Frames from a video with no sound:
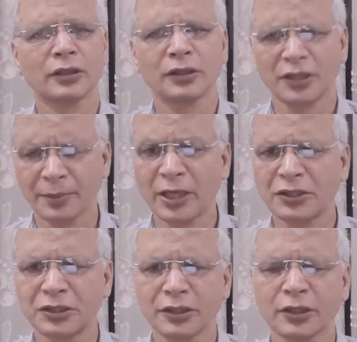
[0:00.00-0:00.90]

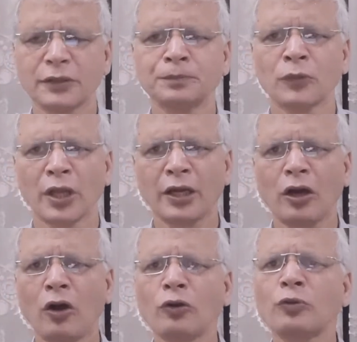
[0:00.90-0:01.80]
dementia, and
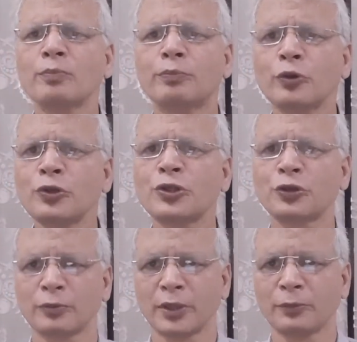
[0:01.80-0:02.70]
how to boost
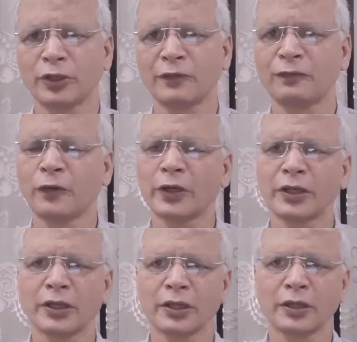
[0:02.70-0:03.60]
your memory
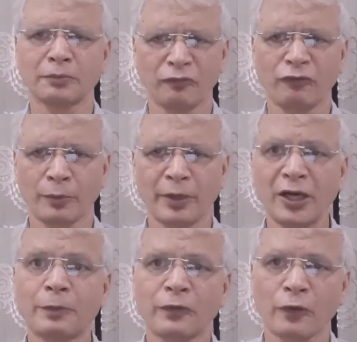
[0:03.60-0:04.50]
for
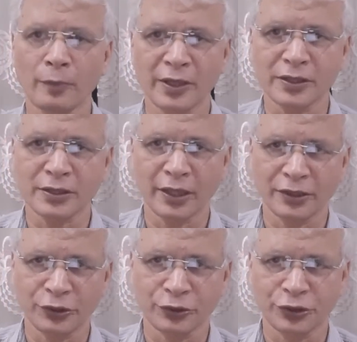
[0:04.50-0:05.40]
better performance
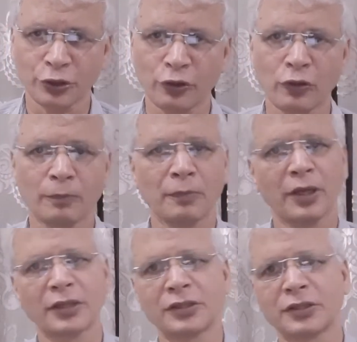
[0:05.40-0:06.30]
at your job,
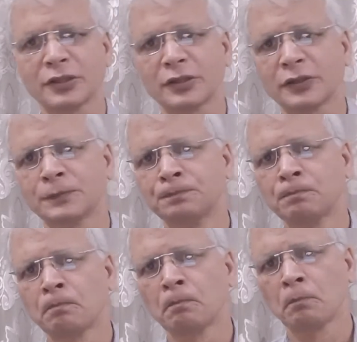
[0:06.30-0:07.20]
at
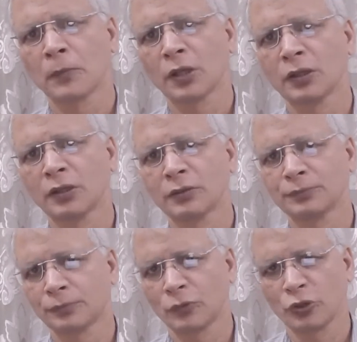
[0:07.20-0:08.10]

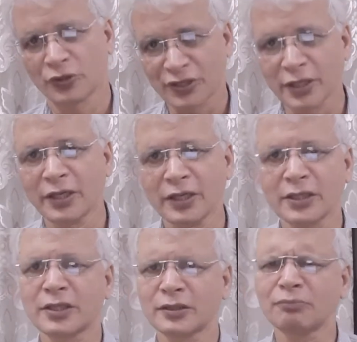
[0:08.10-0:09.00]
your
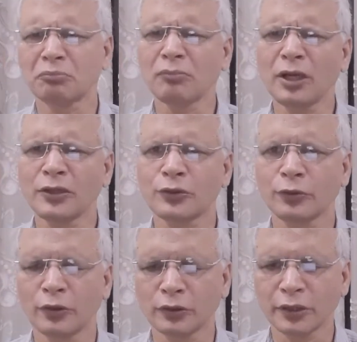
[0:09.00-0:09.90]
studies, and so
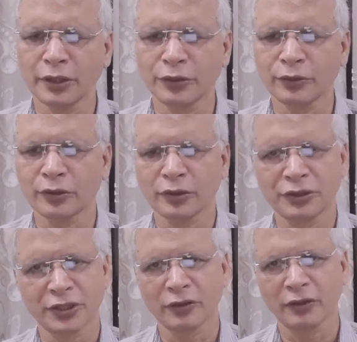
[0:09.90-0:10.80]
on in your
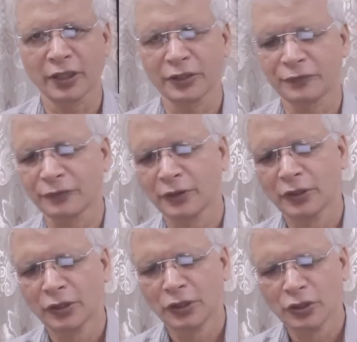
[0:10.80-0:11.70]
general life.
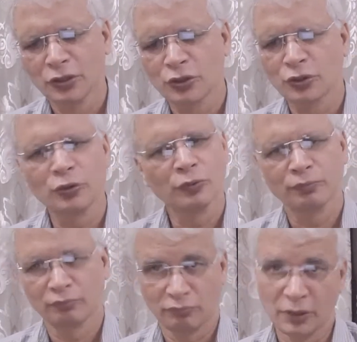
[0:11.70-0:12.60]

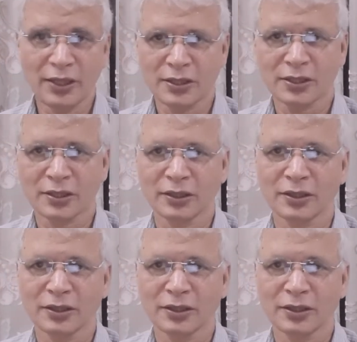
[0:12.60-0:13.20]
So let's